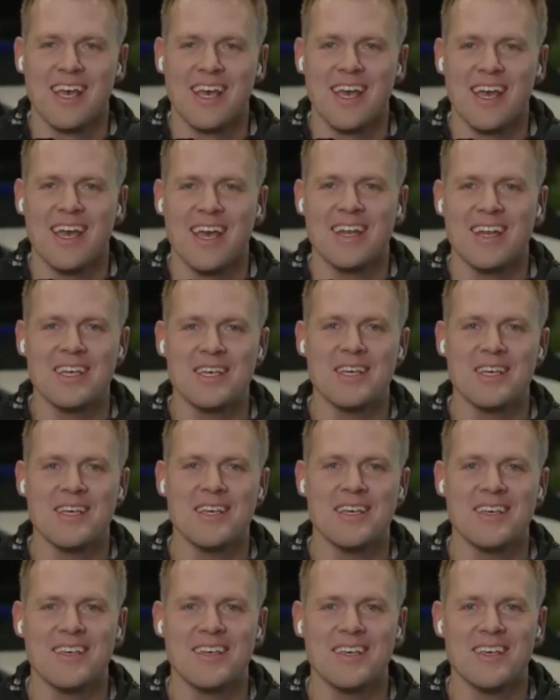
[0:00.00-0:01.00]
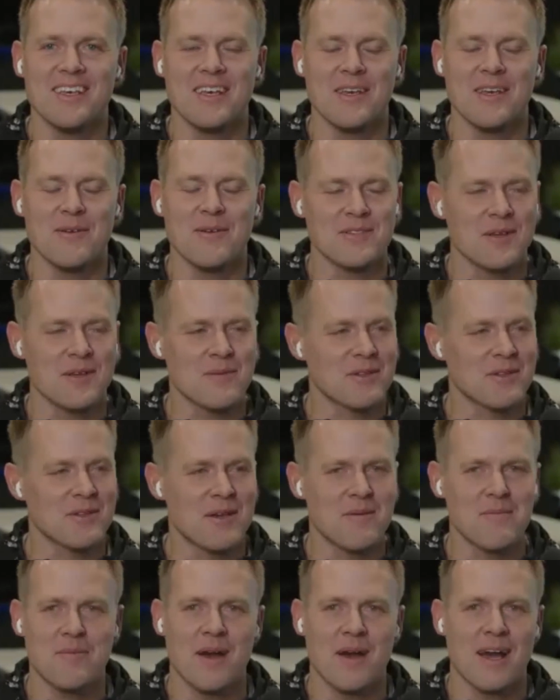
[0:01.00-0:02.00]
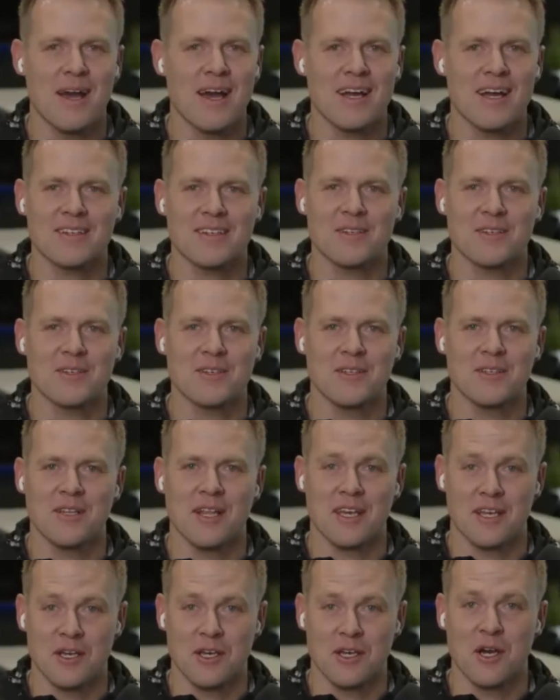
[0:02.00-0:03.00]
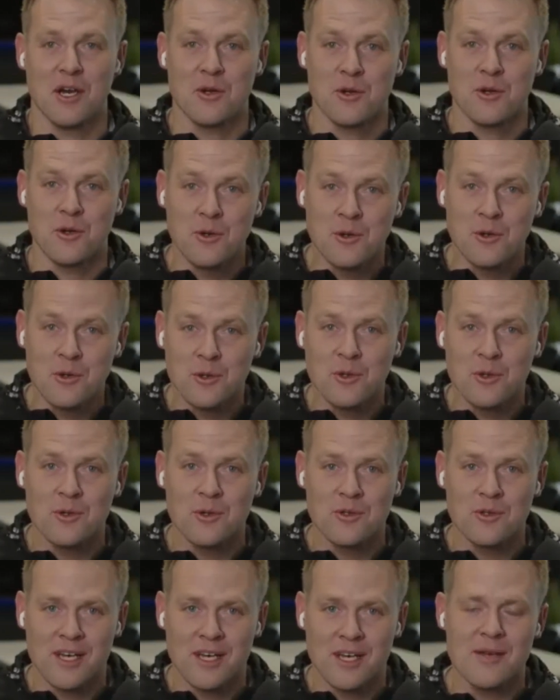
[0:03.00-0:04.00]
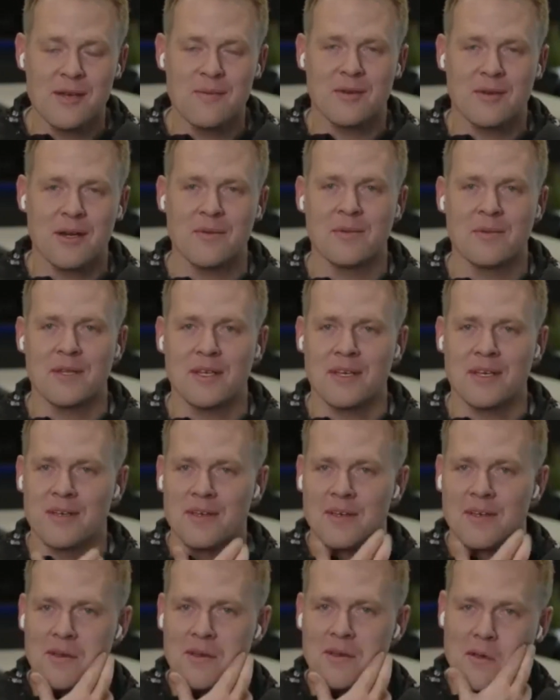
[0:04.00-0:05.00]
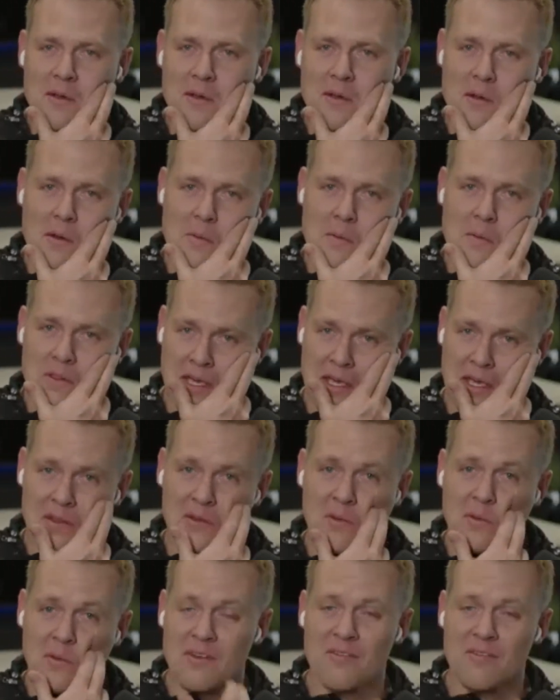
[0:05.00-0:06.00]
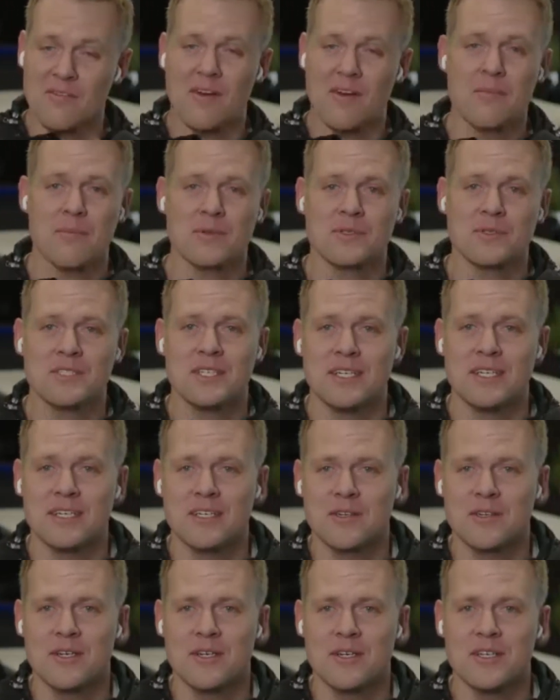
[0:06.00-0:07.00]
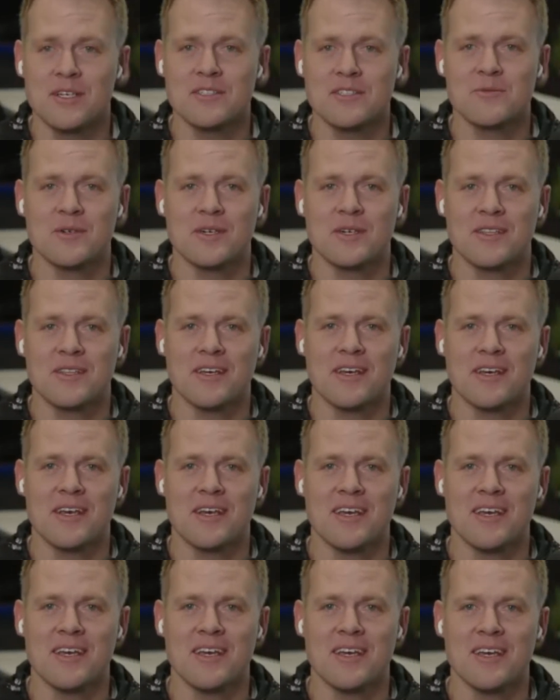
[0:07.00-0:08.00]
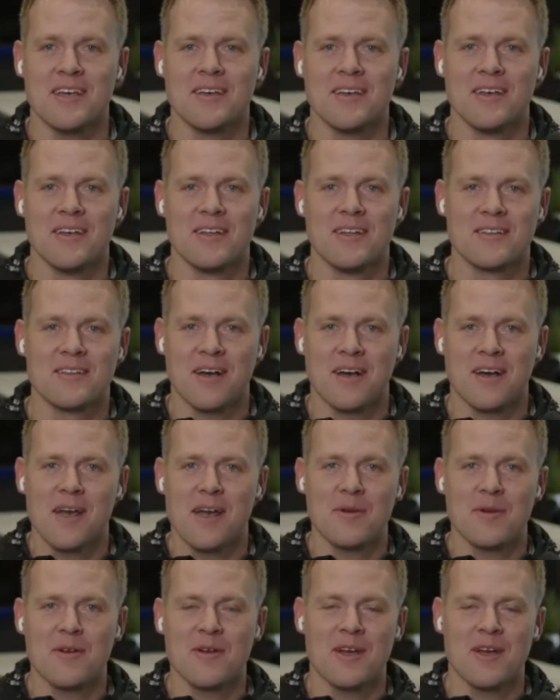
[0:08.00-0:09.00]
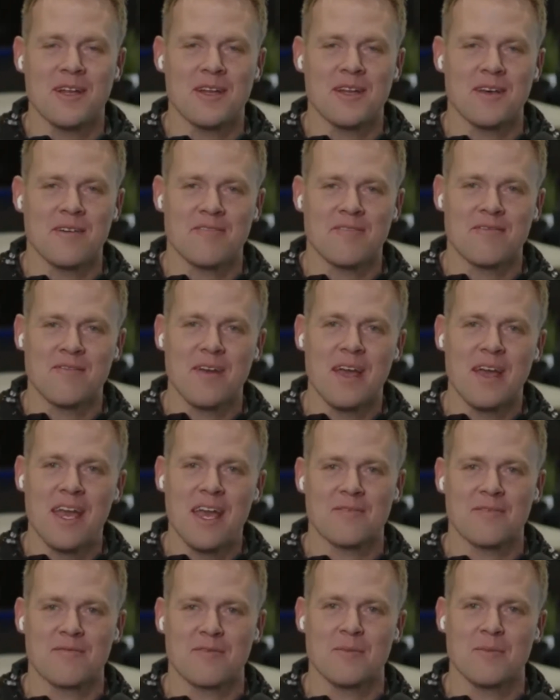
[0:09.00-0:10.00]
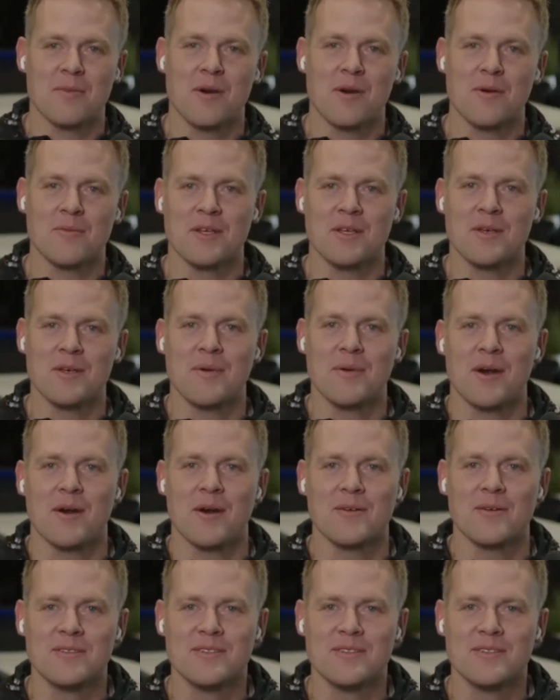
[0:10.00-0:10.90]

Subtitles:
And he was able to impact like a Google type company with like a 25% increase with a timer and a fan from Home Depot.